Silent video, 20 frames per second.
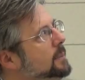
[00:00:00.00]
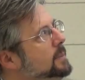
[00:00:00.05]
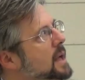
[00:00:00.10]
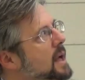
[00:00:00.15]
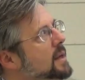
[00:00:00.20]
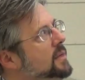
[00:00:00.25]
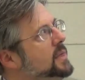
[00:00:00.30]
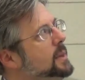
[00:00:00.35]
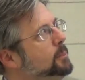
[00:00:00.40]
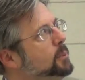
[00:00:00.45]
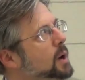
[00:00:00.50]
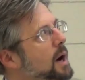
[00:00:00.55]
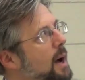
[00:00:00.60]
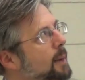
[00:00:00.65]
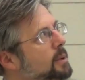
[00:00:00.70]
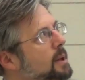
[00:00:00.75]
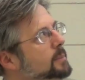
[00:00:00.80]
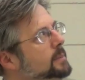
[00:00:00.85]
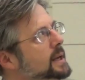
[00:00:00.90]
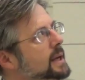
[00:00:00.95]
The
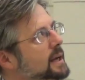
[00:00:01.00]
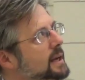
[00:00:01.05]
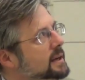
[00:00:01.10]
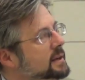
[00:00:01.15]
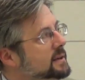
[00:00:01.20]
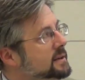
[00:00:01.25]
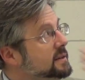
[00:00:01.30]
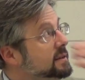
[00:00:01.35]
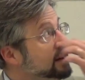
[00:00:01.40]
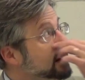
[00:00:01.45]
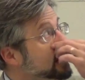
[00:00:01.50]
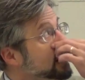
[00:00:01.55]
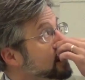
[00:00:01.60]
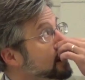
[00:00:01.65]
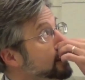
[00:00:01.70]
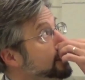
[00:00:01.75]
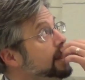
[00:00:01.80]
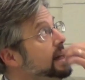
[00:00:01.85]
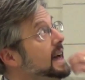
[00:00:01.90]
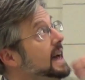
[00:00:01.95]
problem is
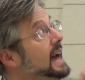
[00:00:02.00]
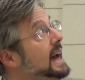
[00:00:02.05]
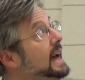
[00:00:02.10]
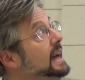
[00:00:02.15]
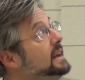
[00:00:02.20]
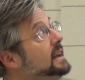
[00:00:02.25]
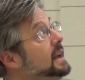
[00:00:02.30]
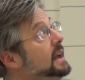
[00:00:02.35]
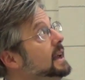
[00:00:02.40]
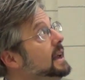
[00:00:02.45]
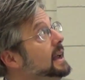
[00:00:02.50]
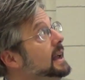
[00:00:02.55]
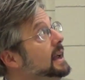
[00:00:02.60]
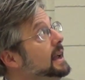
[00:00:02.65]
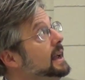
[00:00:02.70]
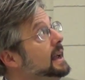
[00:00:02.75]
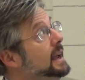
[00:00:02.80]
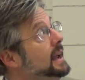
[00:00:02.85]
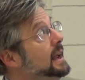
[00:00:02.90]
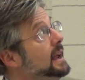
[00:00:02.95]
that
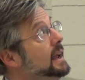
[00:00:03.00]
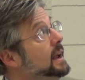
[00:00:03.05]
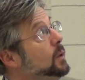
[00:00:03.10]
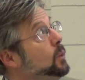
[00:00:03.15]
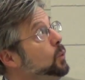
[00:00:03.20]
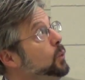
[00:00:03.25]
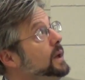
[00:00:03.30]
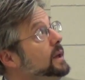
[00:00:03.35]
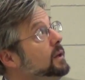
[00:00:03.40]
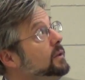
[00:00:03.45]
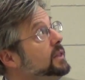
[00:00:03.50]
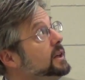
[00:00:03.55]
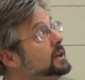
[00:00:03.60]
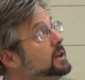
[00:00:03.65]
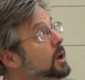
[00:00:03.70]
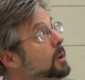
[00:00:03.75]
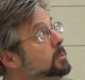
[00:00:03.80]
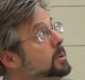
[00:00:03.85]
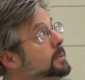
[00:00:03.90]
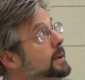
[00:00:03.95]
will the
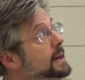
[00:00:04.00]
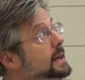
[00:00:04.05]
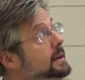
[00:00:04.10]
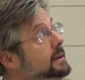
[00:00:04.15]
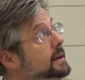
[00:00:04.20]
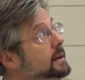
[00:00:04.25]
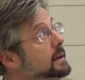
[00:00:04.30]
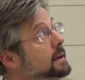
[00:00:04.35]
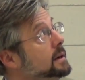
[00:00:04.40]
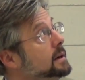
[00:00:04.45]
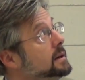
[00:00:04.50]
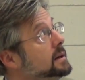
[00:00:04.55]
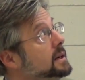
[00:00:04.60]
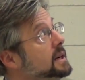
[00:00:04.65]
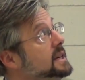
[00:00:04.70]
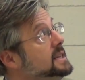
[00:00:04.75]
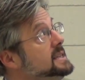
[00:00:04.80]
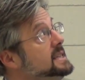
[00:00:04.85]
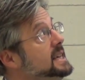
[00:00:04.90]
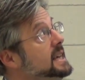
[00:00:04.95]
global money dealer
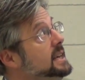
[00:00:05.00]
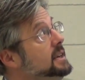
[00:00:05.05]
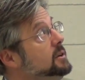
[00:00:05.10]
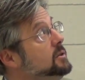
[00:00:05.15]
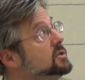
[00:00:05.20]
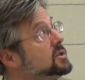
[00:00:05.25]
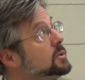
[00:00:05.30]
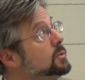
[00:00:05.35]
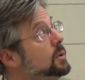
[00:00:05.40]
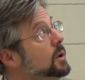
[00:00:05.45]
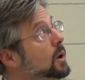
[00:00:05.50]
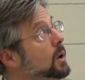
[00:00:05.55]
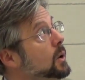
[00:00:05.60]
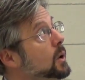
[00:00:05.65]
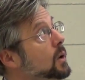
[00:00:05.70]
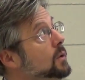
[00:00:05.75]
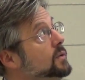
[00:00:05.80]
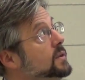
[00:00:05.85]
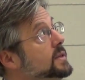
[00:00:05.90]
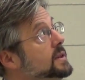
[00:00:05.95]
continue to
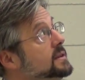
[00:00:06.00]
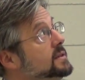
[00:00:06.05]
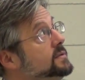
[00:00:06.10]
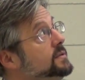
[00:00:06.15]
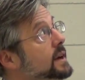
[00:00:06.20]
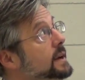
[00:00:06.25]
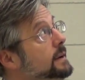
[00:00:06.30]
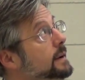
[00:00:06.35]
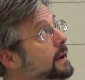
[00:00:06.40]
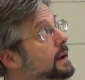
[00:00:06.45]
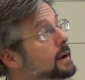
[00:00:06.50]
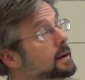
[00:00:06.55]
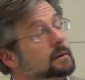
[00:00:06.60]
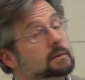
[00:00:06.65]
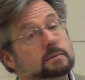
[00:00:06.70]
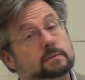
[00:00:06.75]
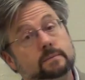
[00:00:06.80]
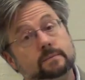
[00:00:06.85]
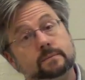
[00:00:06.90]
roll over this funding?